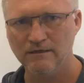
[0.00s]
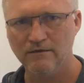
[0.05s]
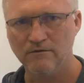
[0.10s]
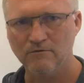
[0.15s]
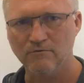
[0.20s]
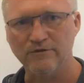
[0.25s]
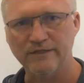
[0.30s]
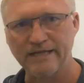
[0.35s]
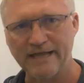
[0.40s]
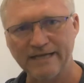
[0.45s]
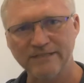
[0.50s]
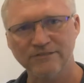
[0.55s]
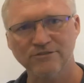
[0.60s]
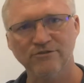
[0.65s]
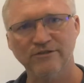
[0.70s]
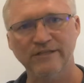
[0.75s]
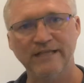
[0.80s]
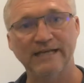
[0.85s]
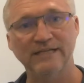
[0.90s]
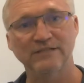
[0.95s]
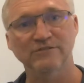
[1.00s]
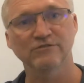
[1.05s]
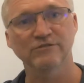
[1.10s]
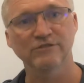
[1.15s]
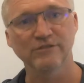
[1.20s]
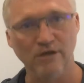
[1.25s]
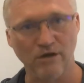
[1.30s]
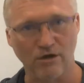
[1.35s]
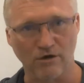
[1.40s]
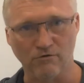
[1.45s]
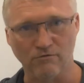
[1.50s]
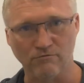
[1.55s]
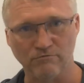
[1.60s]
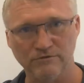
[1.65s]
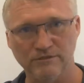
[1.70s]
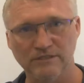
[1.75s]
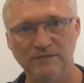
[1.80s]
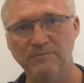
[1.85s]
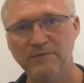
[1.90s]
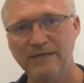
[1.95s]
Well, the answer to that is no.
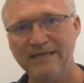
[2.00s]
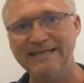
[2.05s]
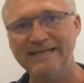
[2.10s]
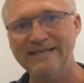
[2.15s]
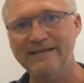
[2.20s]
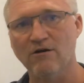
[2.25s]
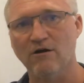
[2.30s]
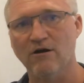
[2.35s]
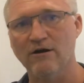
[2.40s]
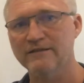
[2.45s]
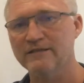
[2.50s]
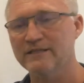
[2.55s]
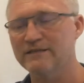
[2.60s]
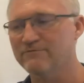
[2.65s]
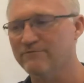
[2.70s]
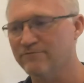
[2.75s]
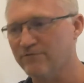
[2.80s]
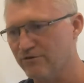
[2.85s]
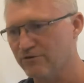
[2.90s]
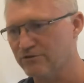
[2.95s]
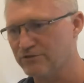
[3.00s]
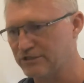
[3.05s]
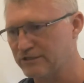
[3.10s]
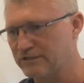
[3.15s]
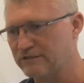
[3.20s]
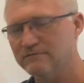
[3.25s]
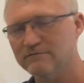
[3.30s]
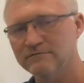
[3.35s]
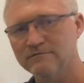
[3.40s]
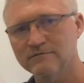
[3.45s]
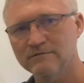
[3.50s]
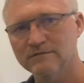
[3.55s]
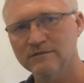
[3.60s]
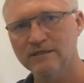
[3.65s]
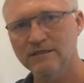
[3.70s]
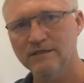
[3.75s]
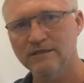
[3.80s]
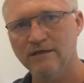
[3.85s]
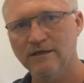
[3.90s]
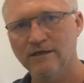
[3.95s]
Depending on the version,
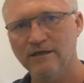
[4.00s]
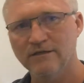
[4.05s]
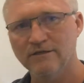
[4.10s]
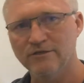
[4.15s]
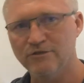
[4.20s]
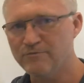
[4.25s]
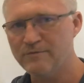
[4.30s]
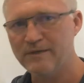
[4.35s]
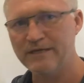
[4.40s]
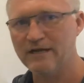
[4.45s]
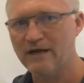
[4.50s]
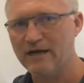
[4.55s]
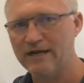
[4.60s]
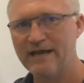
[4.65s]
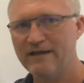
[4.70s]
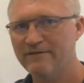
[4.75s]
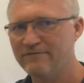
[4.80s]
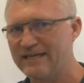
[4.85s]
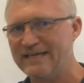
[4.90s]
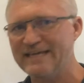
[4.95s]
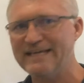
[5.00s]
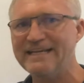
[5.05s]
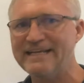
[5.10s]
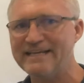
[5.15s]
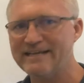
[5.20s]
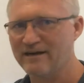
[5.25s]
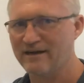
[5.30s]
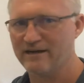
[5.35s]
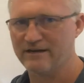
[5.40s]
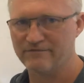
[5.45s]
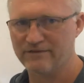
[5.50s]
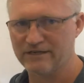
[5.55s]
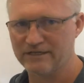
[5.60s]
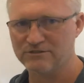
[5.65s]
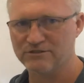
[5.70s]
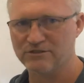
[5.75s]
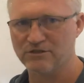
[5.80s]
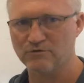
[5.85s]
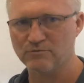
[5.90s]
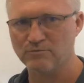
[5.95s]
you may not have any kind of
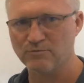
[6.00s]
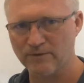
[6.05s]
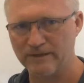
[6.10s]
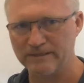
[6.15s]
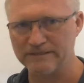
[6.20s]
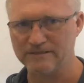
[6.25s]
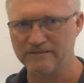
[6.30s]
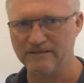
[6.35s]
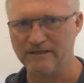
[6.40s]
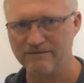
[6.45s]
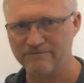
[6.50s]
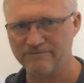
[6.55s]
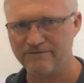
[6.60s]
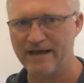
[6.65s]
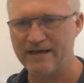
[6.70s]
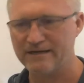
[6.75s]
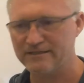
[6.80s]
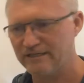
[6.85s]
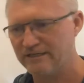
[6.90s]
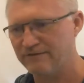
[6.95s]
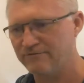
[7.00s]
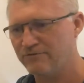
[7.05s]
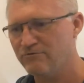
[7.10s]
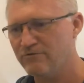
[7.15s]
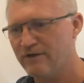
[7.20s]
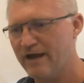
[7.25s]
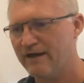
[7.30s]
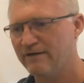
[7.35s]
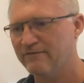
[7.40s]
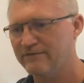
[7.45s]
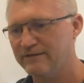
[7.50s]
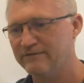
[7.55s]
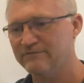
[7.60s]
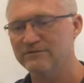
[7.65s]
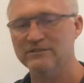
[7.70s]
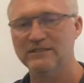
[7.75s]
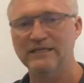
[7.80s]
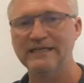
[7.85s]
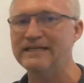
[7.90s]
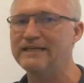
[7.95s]
Xcode present. In fact, if you have
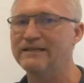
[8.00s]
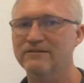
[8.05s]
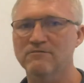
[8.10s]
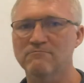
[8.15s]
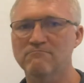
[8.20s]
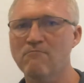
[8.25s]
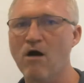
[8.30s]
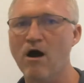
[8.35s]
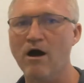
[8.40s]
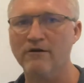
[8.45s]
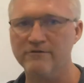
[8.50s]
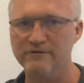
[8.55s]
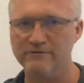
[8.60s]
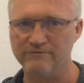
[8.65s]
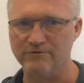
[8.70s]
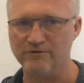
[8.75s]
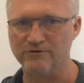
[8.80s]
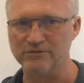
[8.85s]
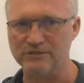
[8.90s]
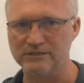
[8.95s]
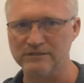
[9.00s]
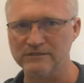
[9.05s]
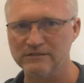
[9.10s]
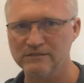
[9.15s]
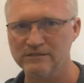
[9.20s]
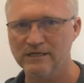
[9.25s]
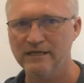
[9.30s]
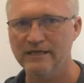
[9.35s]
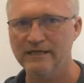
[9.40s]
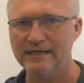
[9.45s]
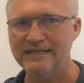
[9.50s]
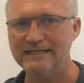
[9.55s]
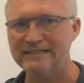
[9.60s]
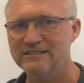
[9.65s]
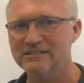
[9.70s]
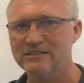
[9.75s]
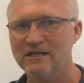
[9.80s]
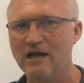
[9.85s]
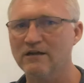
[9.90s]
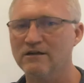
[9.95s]
even any of the modern versions, it
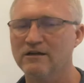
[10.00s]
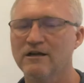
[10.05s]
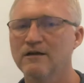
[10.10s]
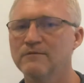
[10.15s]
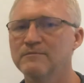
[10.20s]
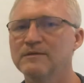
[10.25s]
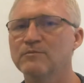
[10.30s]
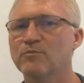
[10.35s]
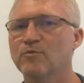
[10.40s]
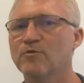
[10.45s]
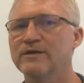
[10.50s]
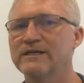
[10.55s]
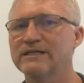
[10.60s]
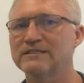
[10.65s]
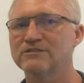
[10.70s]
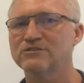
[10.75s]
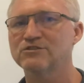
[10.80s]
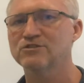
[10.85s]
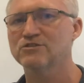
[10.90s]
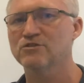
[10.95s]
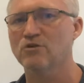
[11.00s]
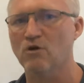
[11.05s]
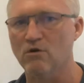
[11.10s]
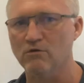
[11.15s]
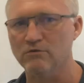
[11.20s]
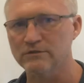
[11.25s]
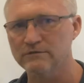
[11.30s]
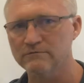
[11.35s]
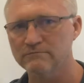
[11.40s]
does not come in pre-installed.